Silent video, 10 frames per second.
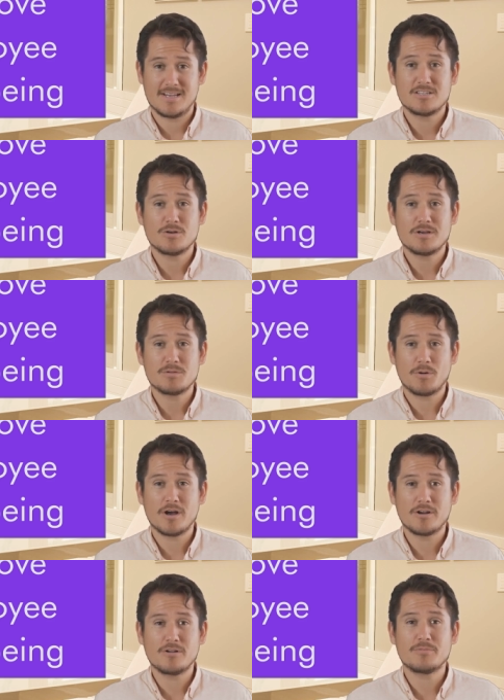So let's put
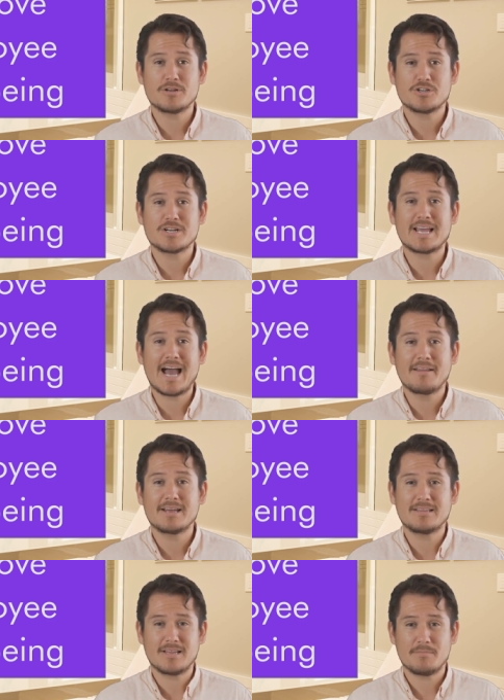on our leadership cap
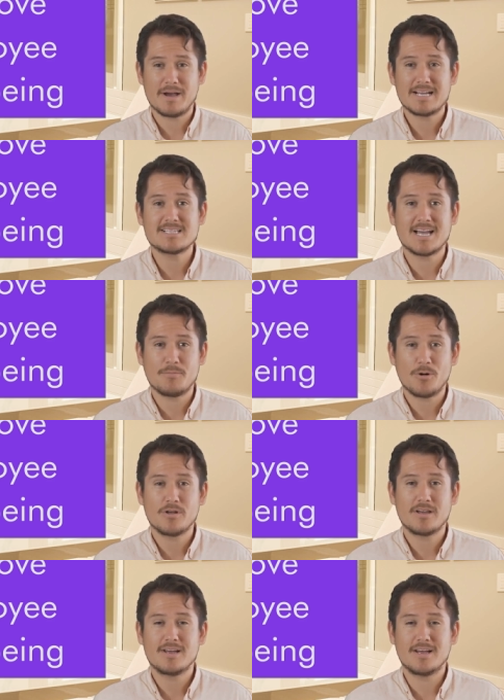and lead by example.
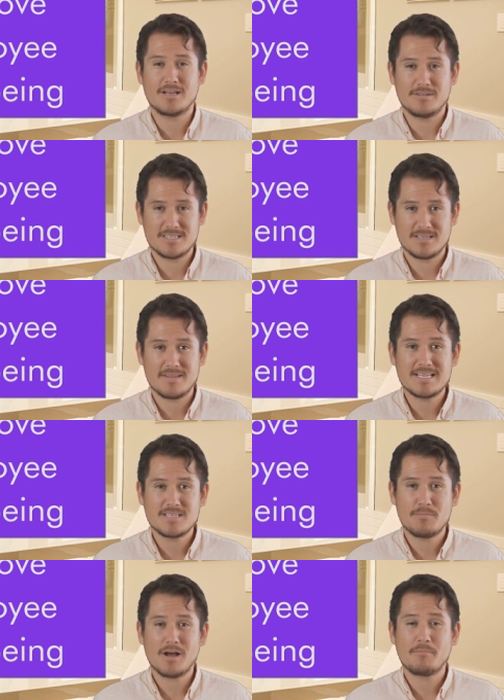Let's invest
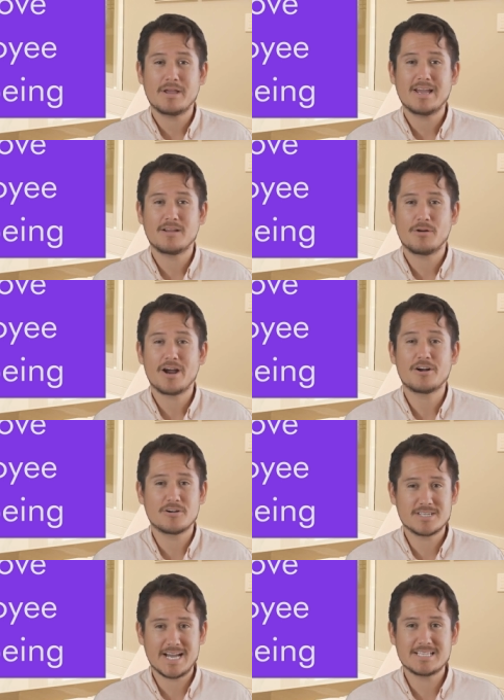in well-being,
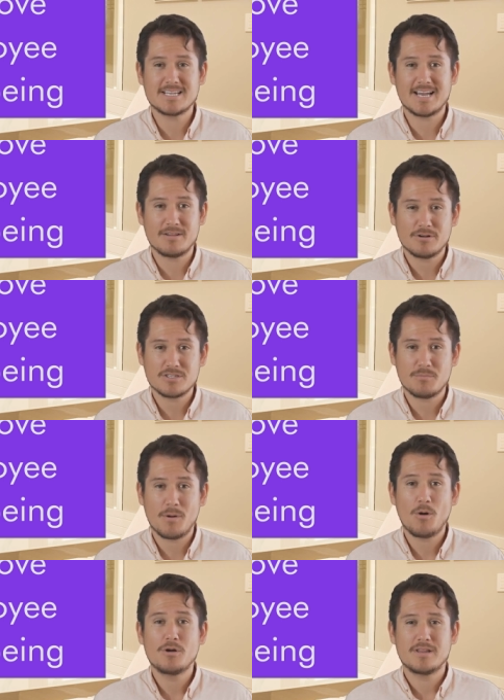prioritize it, and most
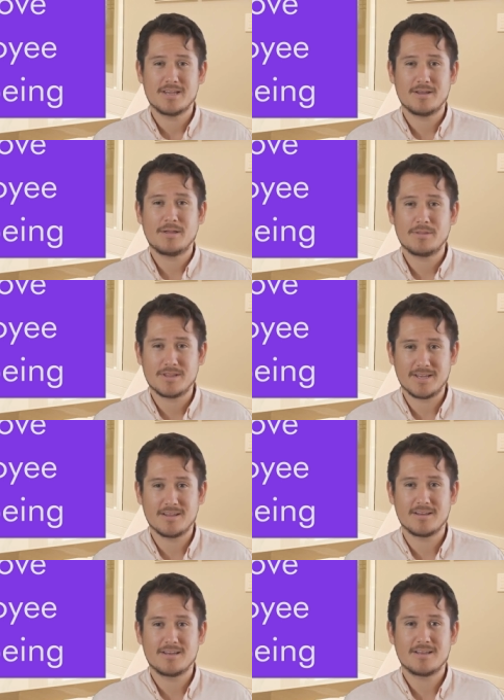importantly, live it.
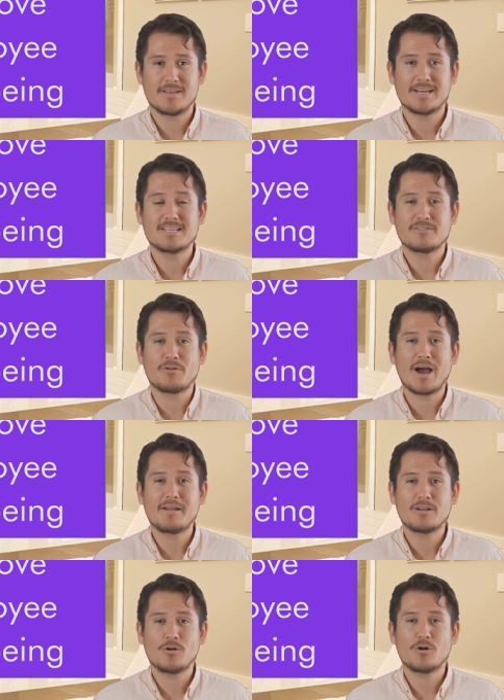Because a
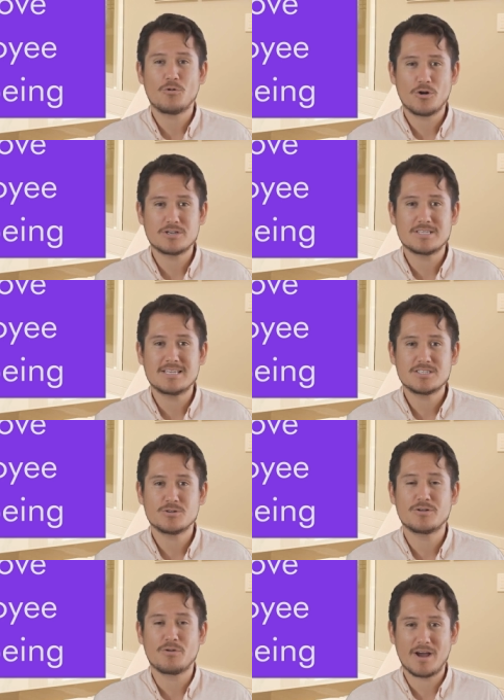thriving workforce leads to
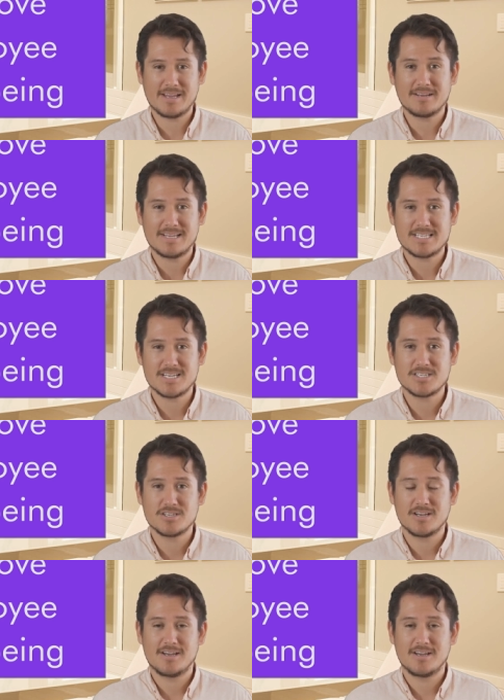a thriving business.